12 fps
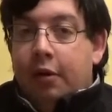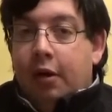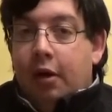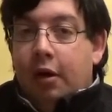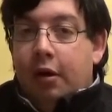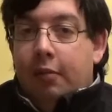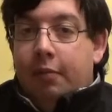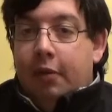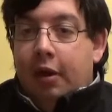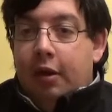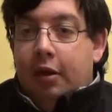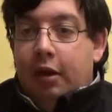
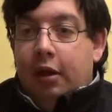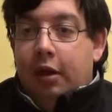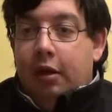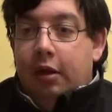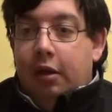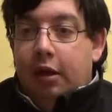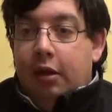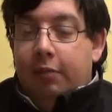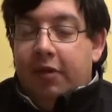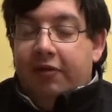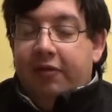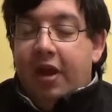and he
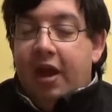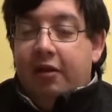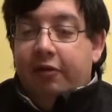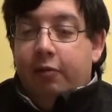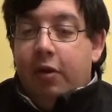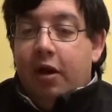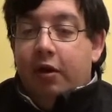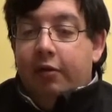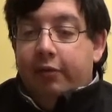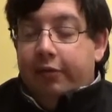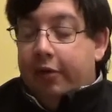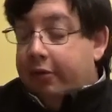missed that as well.
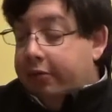So